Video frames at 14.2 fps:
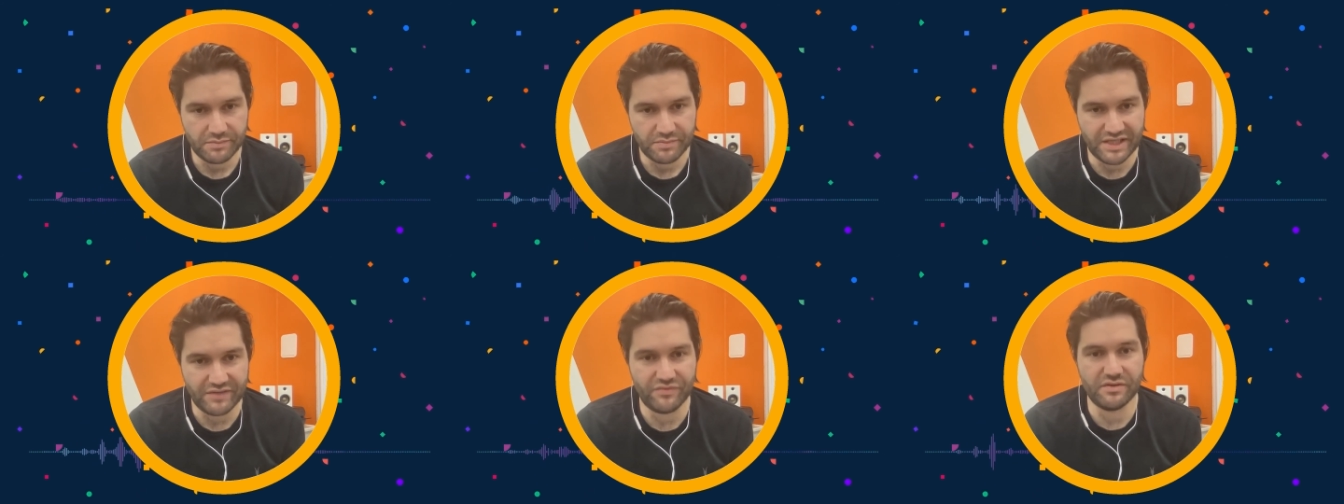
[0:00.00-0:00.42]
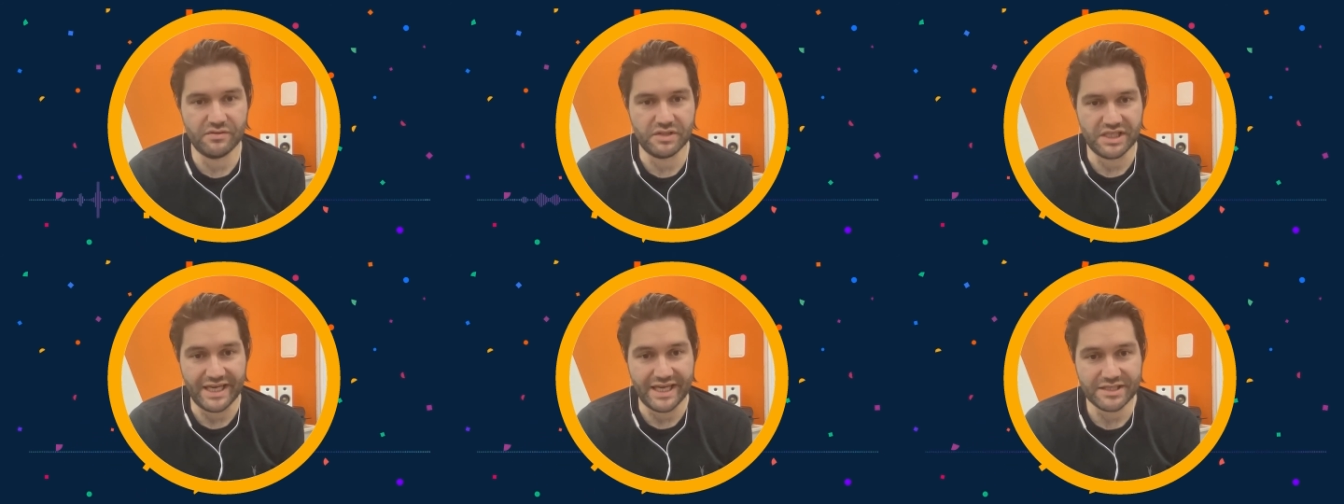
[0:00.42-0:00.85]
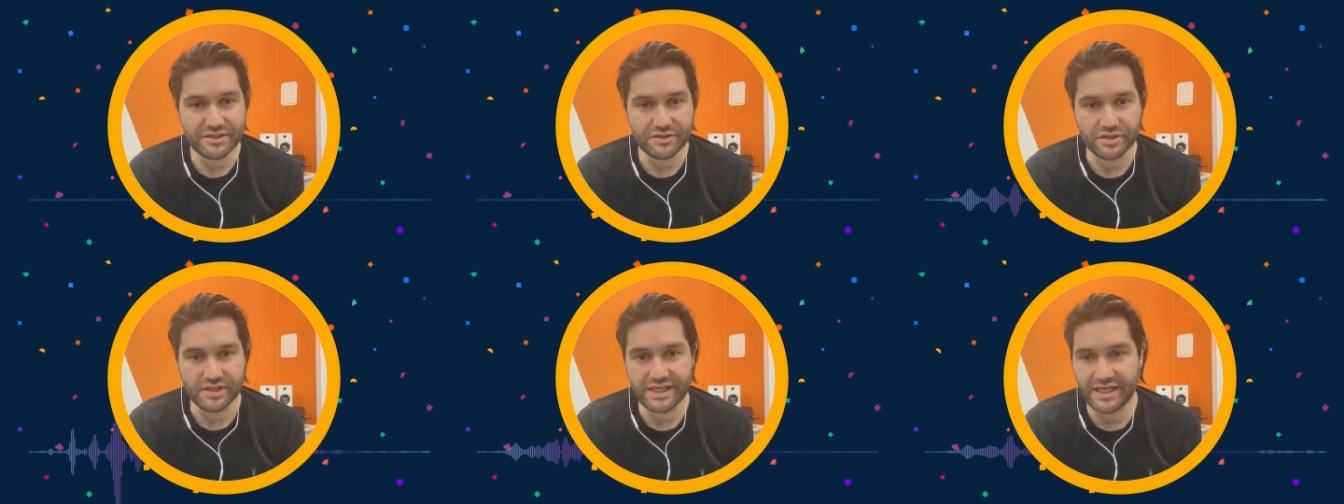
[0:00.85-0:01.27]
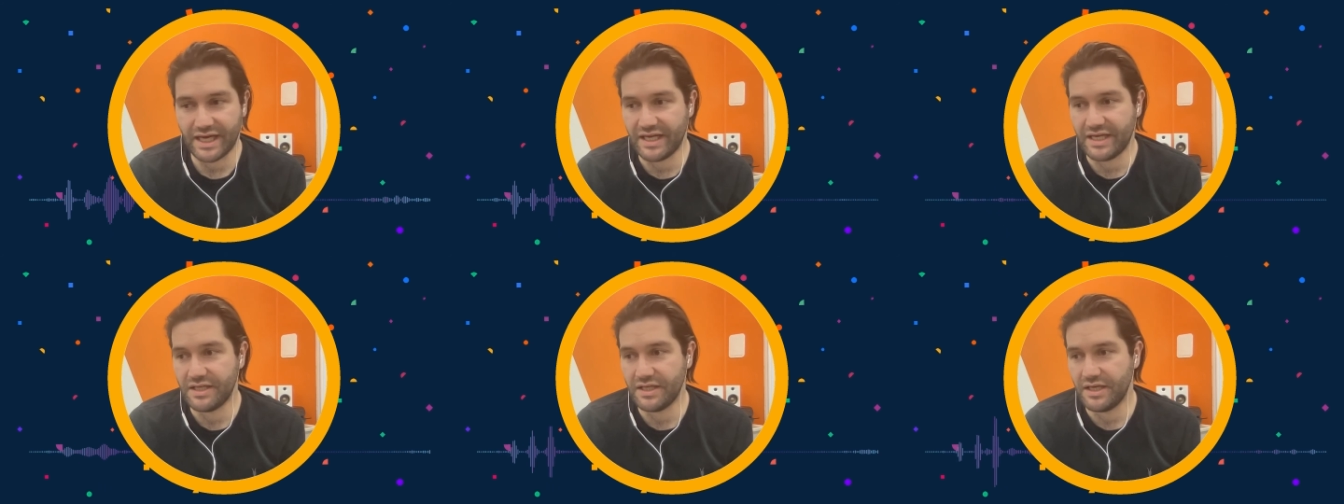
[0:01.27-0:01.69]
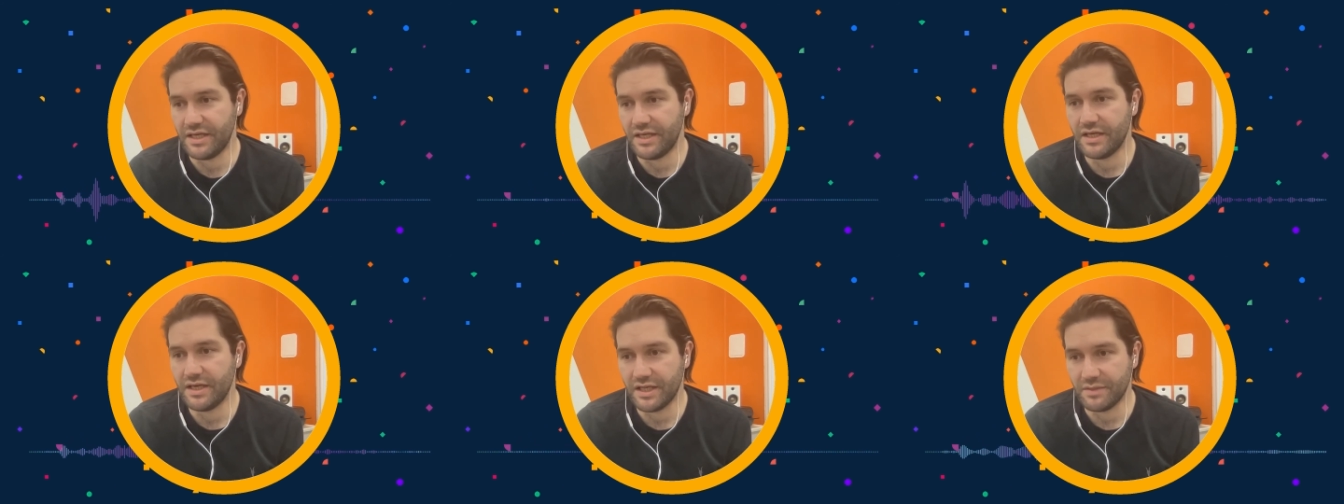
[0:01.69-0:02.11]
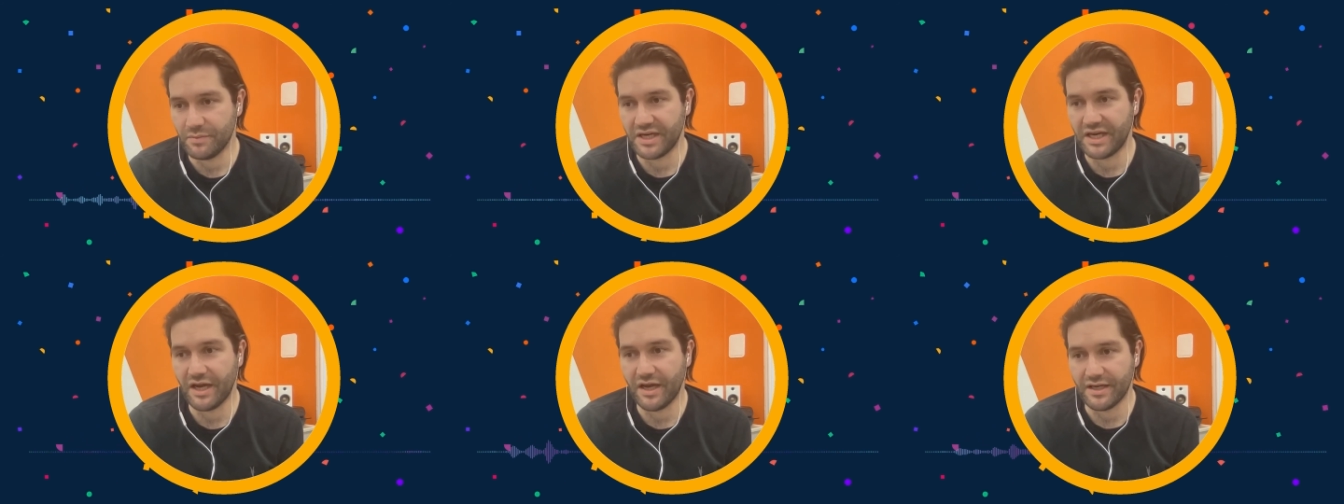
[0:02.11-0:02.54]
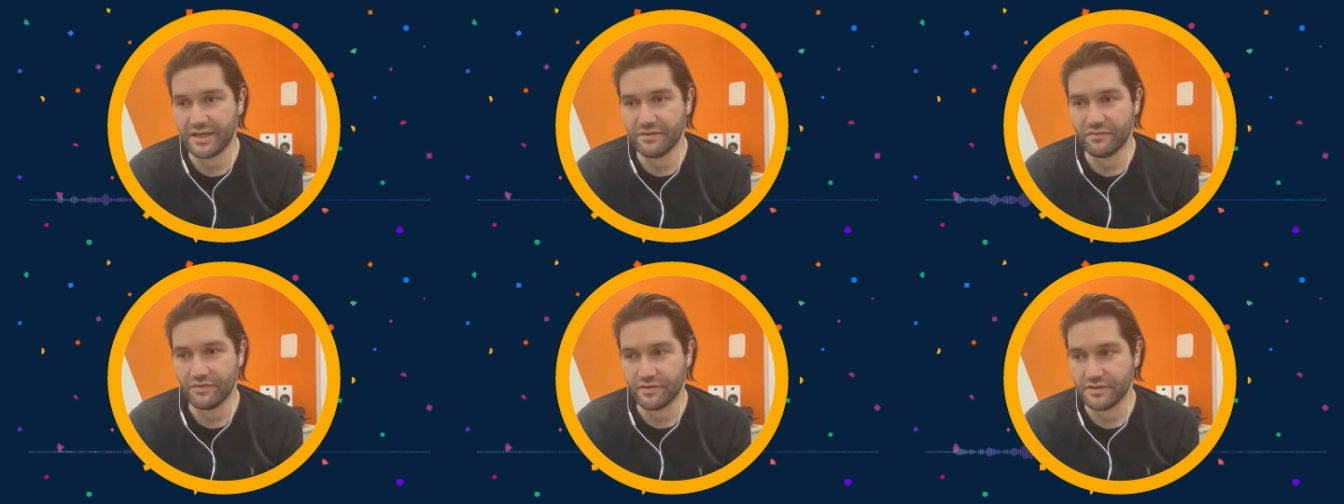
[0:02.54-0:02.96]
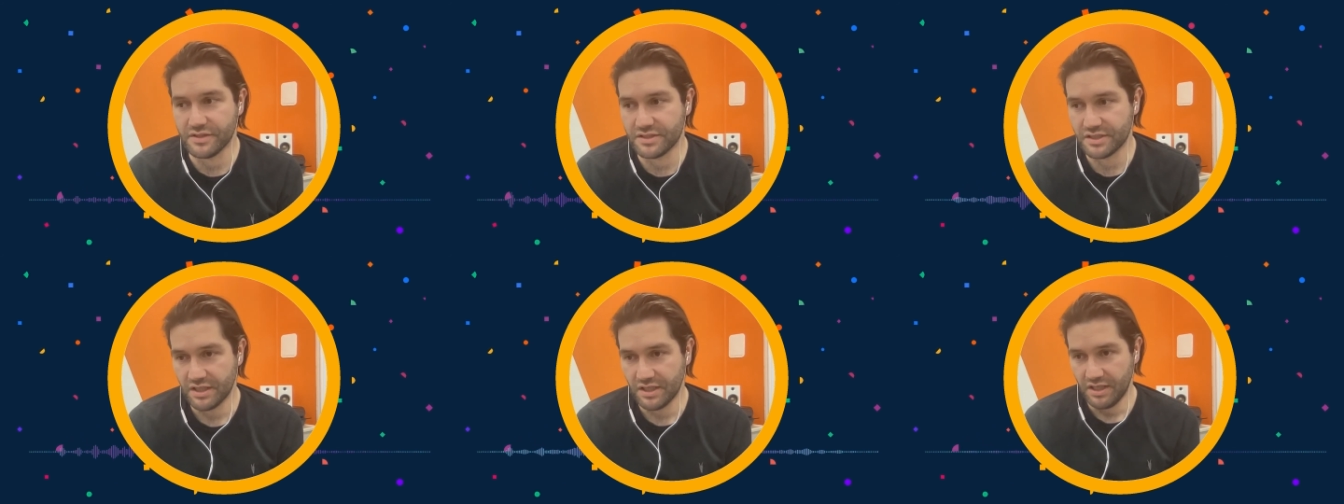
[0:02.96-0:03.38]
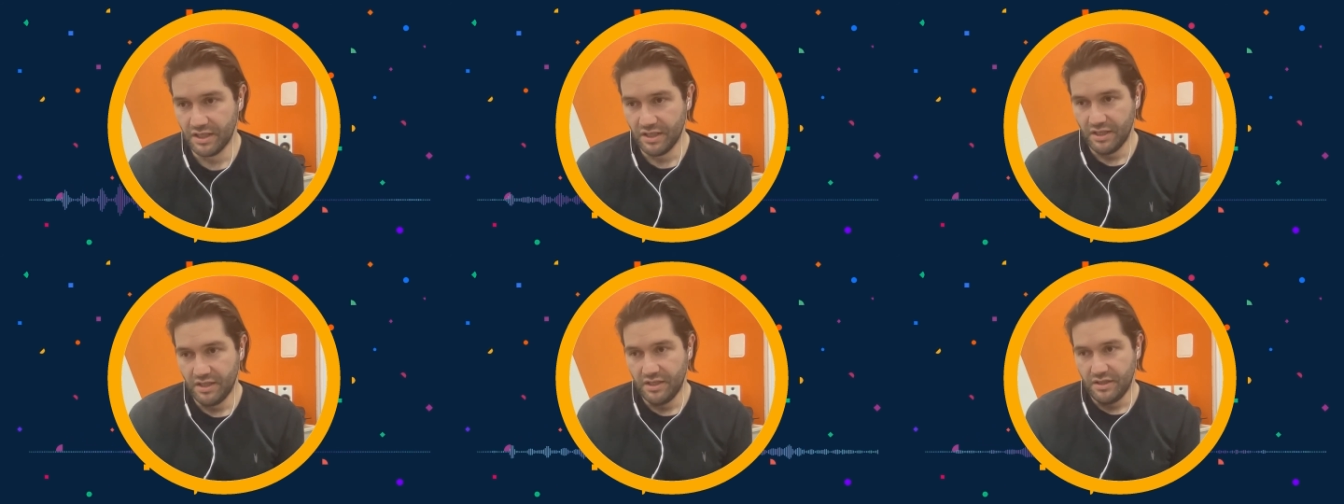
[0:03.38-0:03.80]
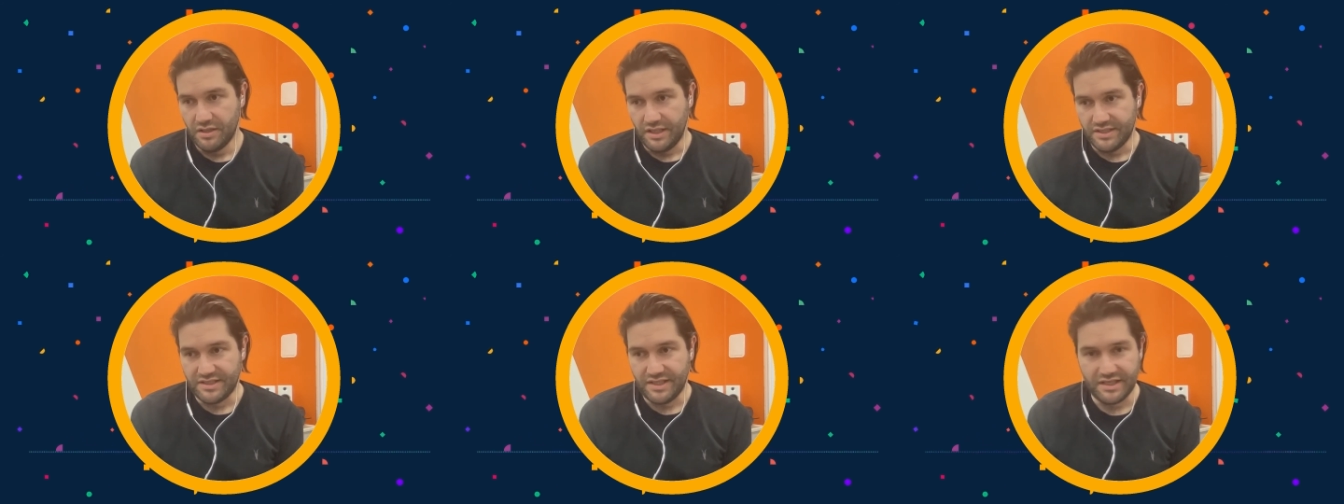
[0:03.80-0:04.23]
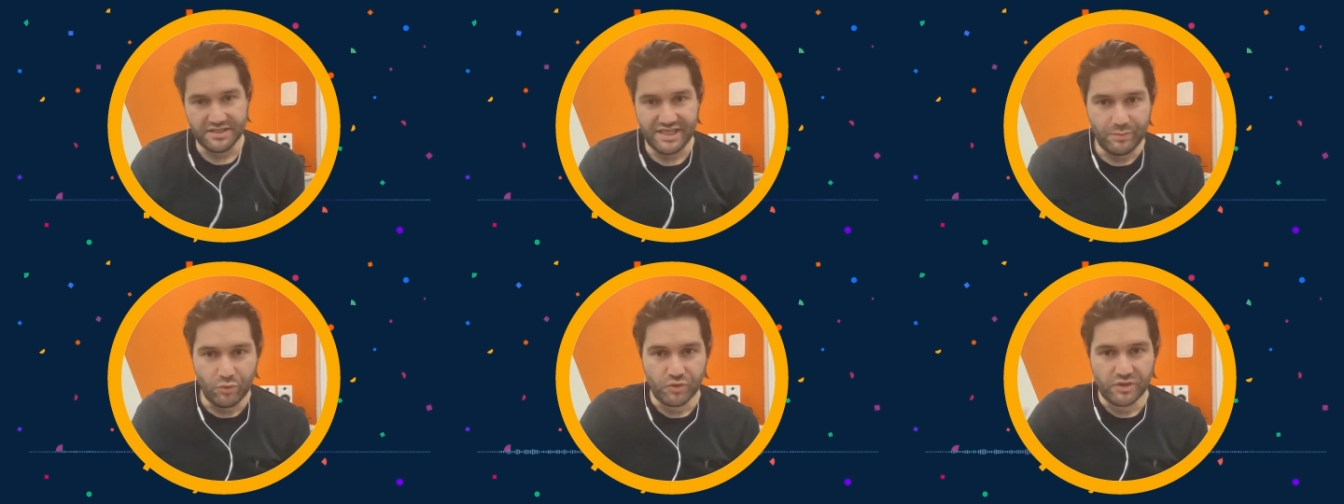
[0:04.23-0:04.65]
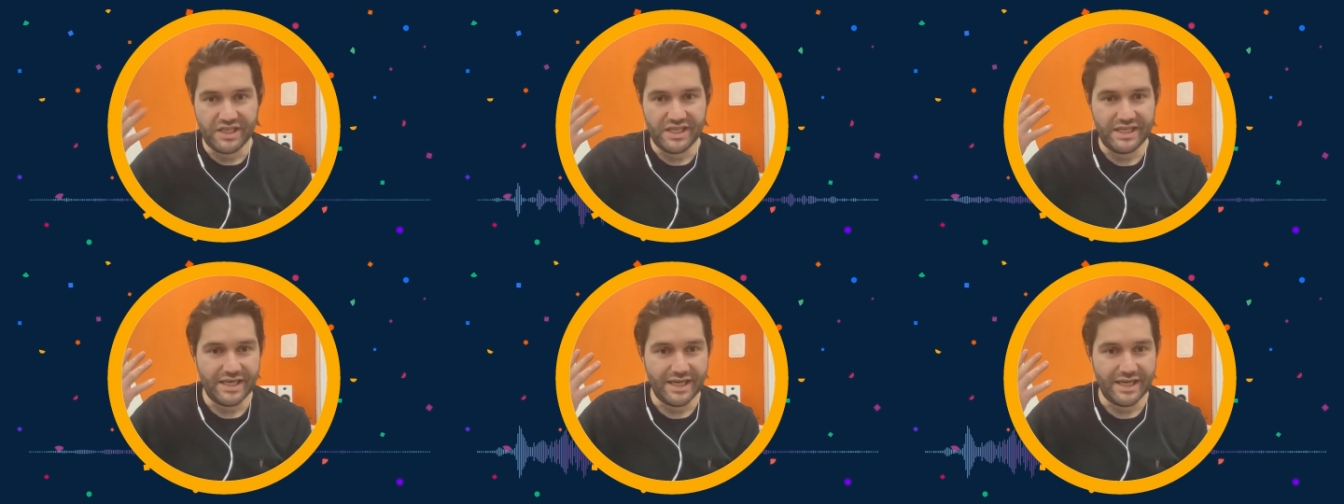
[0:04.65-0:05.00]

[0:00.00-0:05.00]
Even yesterday, I had my car in for its MOT.